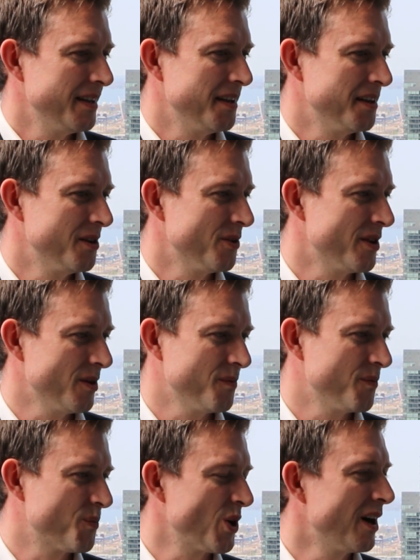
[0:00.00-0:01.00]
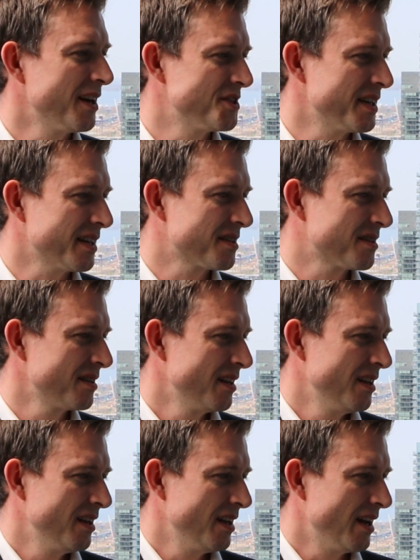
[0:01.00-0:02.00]
you know, their projects
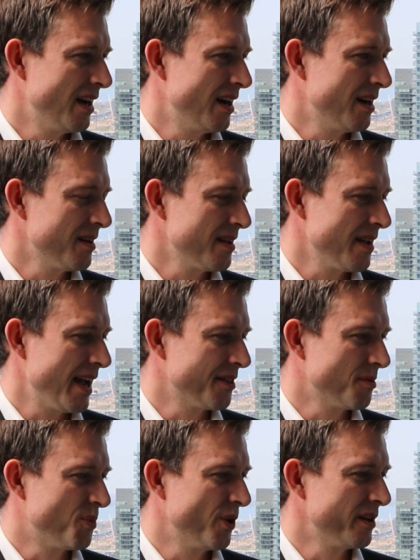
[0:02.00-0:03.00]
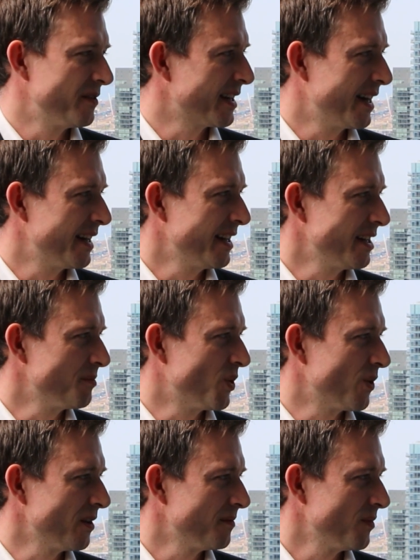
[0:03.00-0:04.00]
at the point of a gun
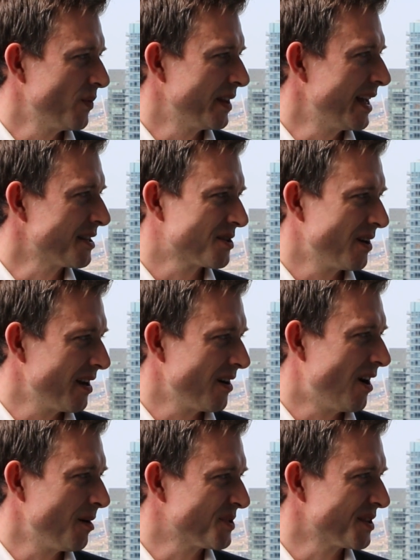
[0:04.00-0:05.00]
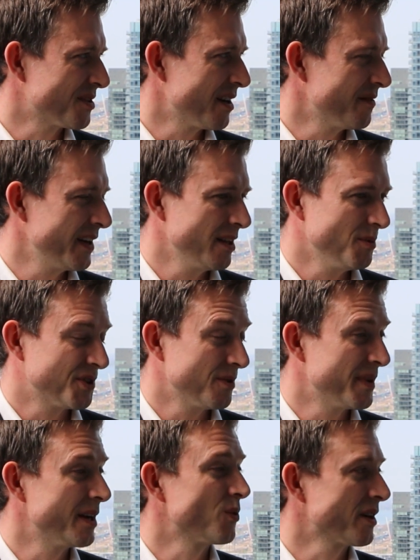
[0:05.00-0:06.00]
anymore, when that's not options not available to
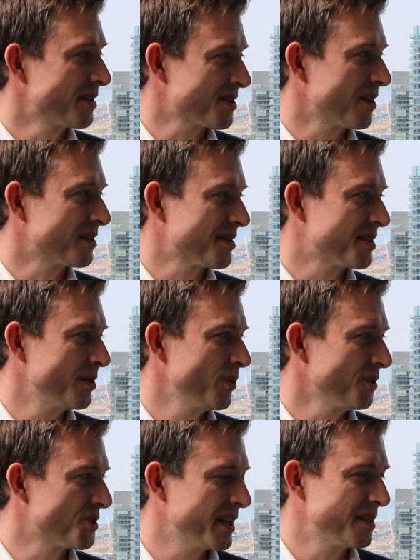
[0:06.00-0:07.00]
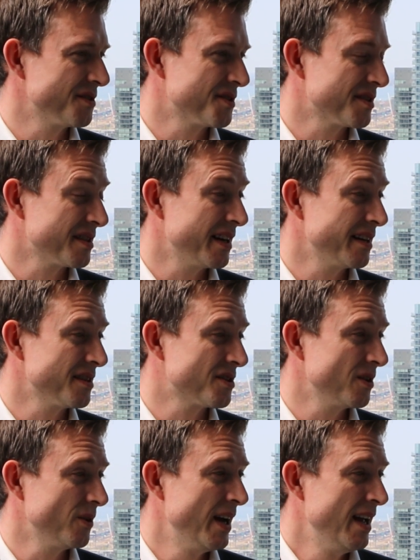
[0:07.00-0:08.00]
them, then we're going to start to see real change in society.
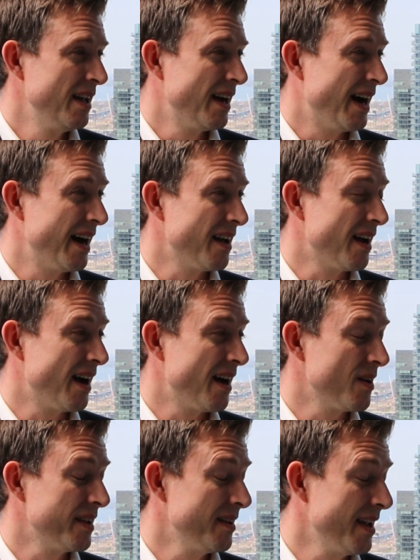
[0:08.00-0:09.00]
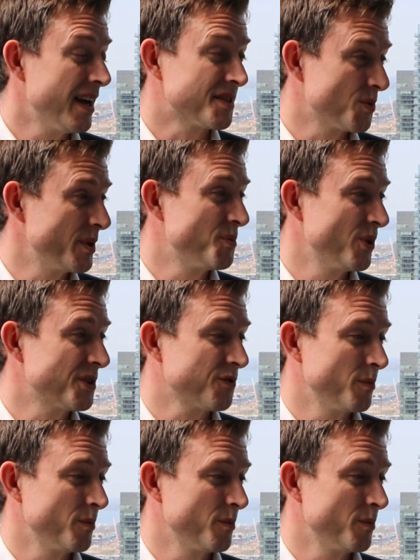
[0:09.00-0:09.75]
So yes, we push